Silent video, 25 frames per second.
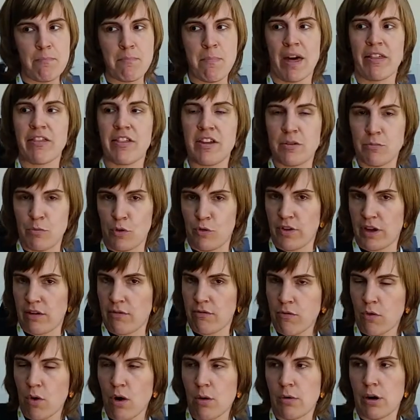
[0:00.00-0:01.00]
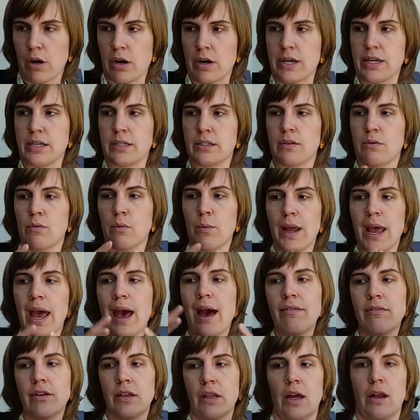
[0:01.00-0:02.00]
method moving forward is that we
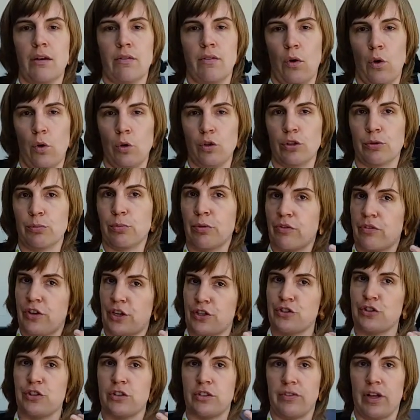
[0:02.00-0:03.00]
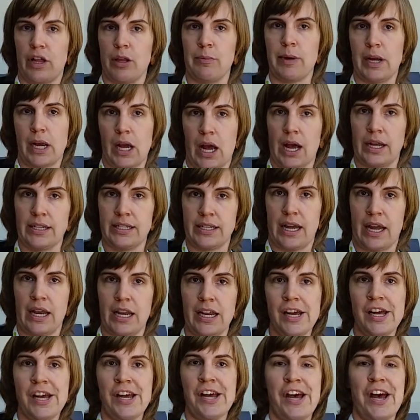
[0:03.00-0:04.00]
have a lot of older professional development content.